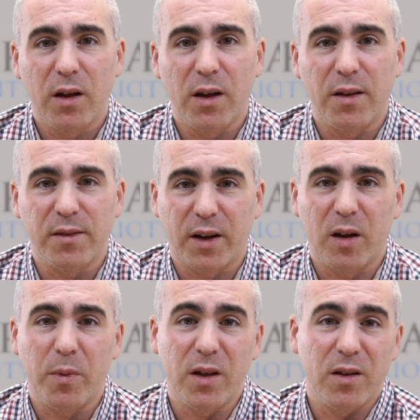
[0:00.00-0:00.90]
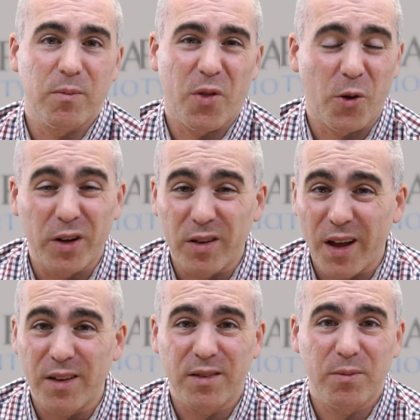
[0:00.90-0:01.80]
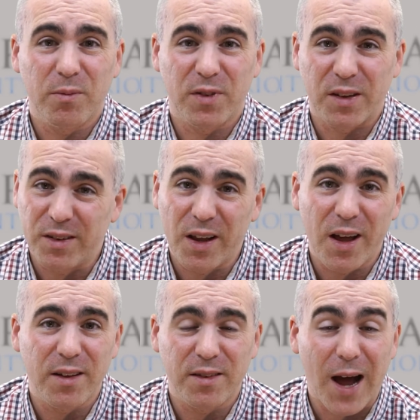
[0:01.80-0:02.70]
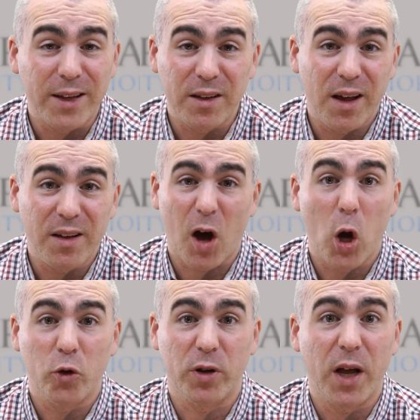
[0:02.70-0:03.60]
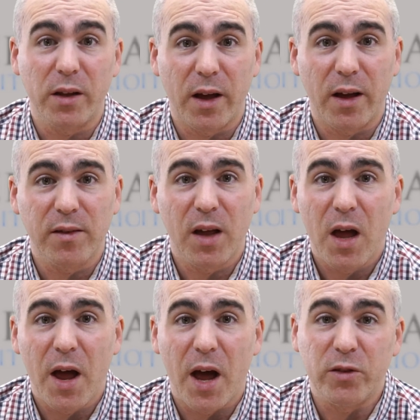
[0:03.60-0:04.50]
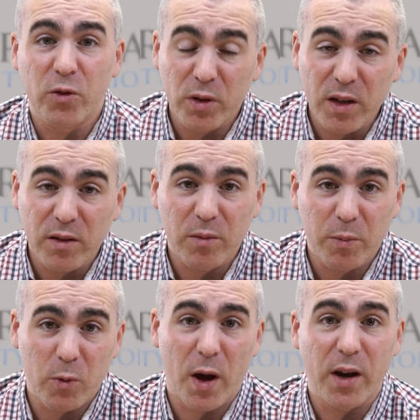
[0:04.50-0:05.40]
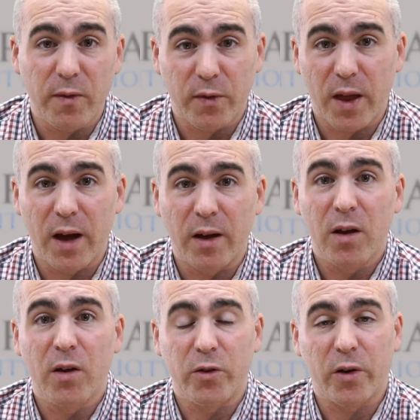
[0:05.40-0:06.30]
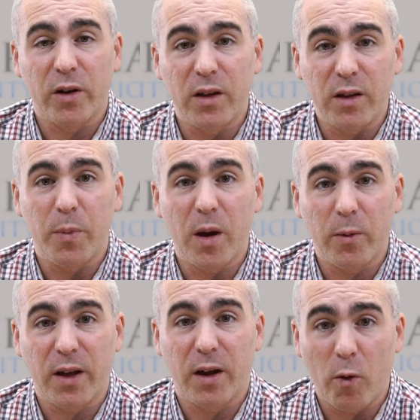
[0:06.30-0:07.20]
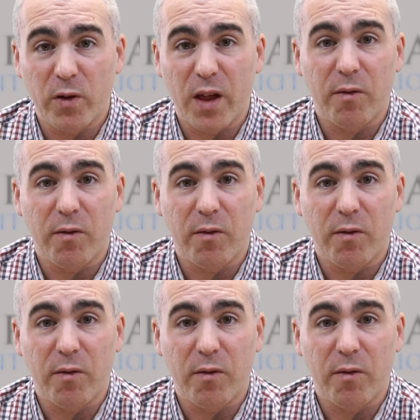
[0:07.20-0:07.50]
it going to be 30 days, 60 days, 90 days, 180 days? And you need to be ready for that. You're going to need to be able to get over that